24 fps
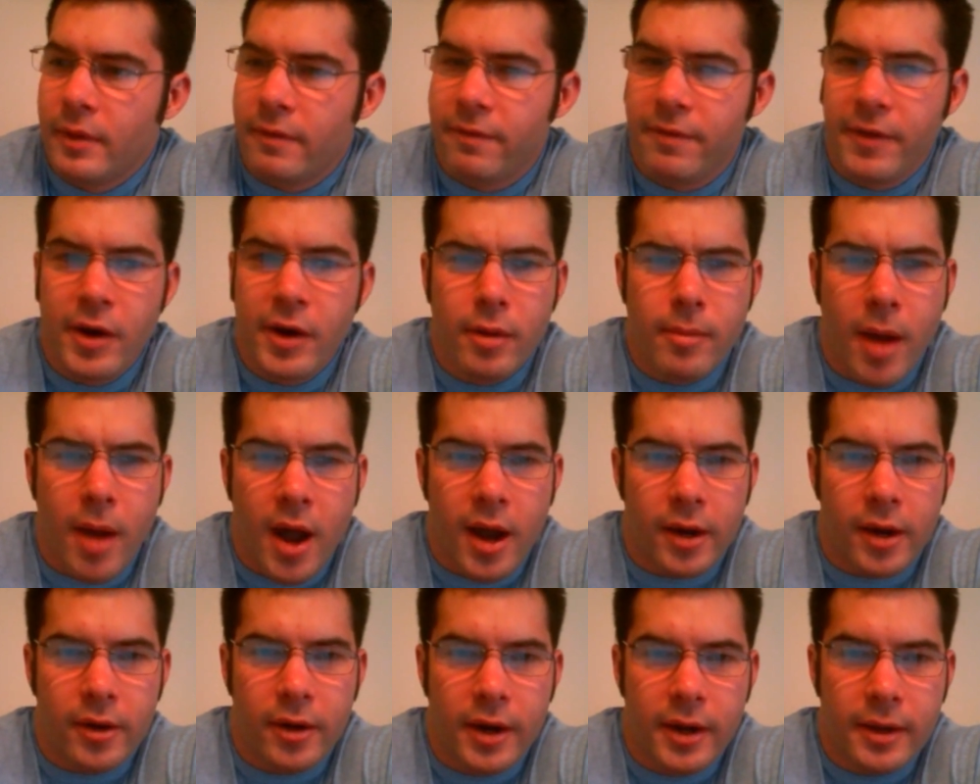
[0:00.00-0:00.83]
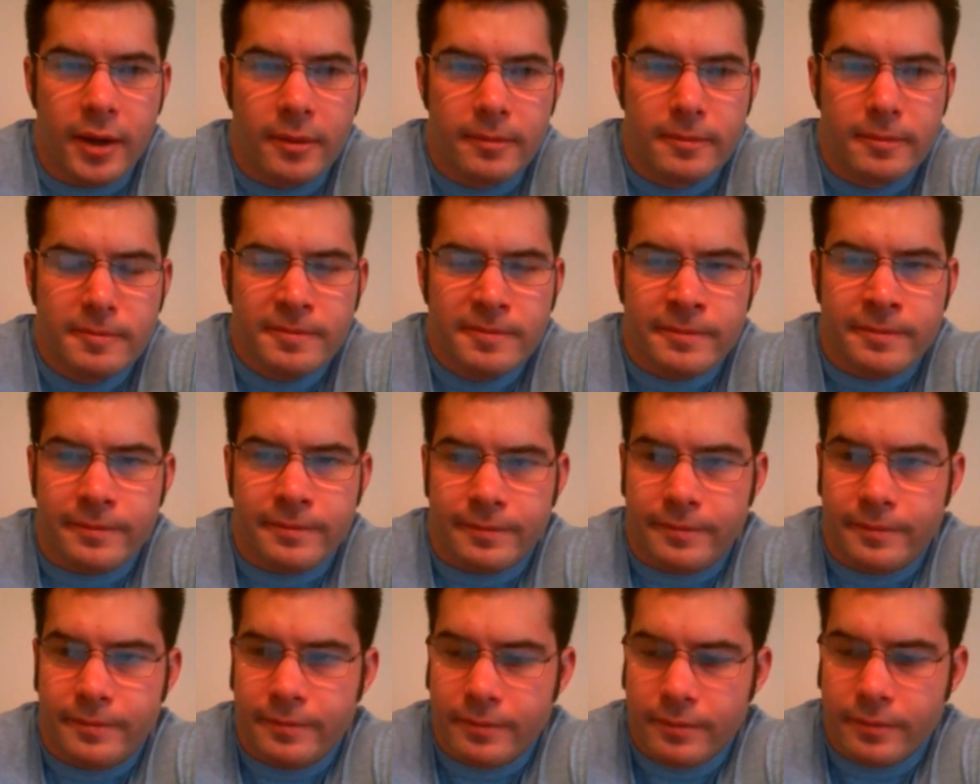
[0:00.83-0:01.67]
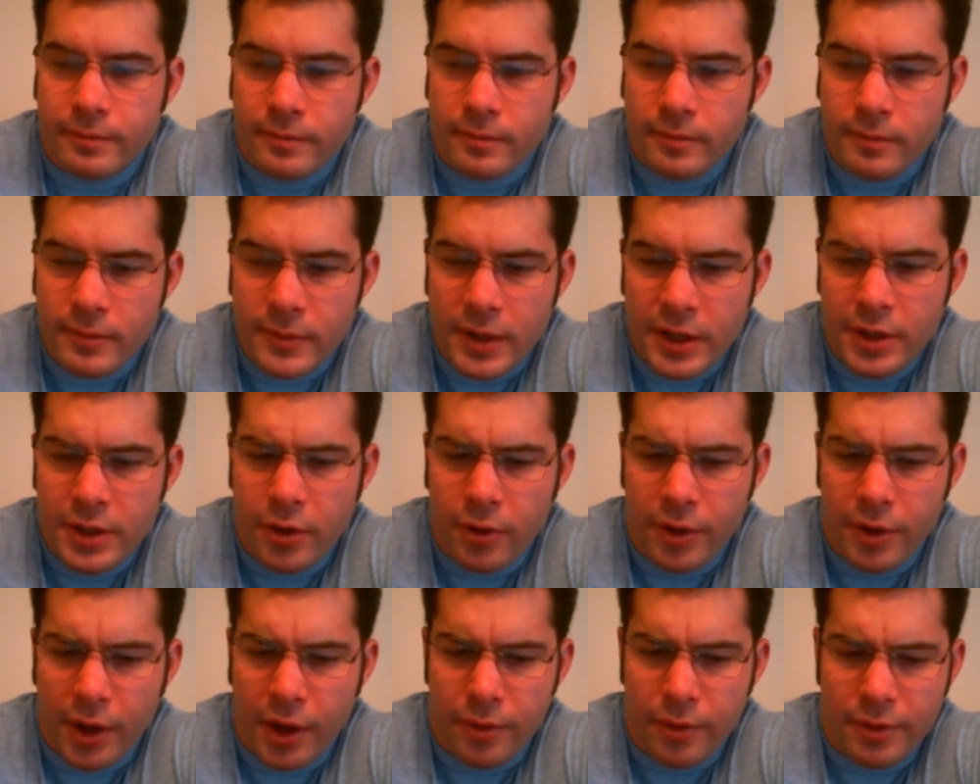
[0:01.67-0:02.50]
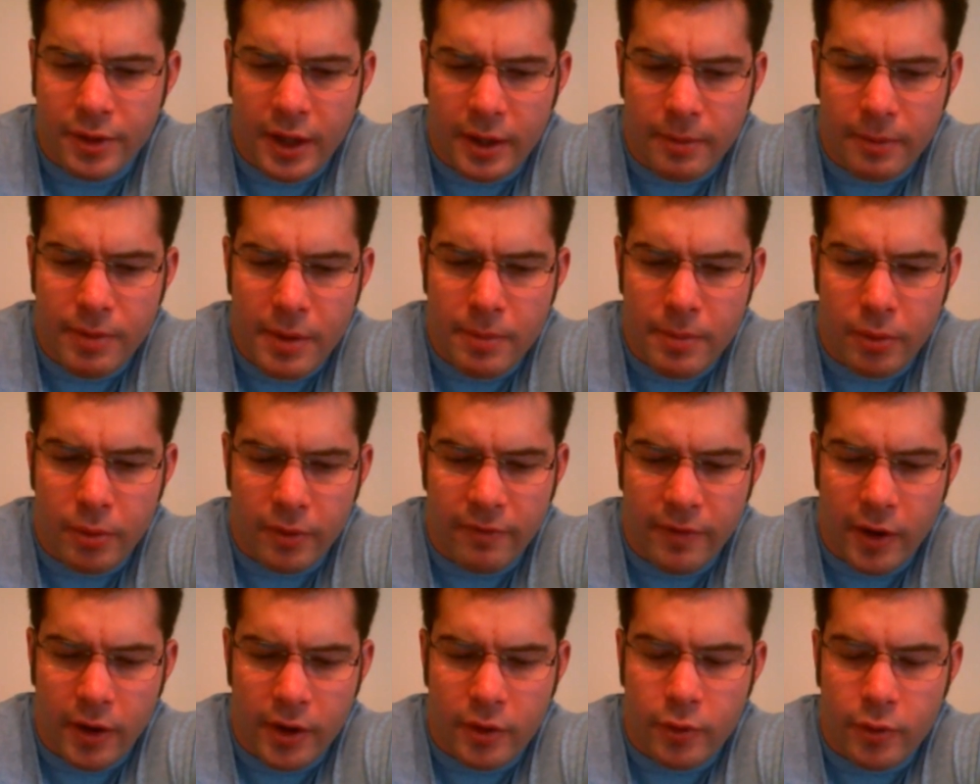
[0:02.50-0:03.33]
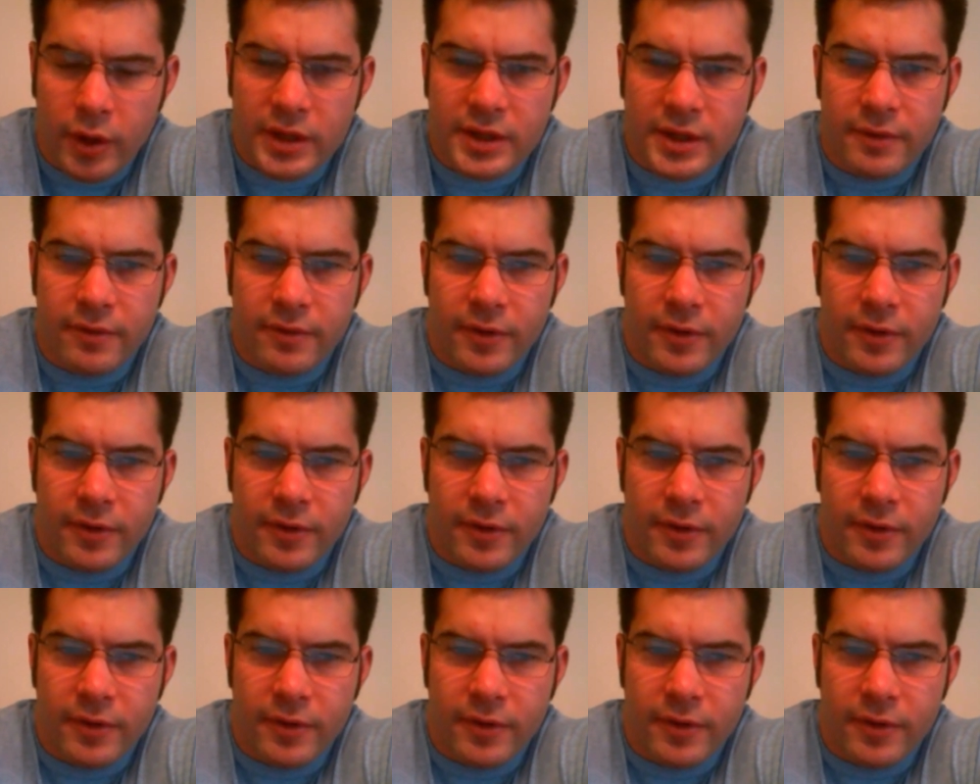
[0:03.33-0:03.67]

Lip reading: fear-mongering. Another thing, people are very quick to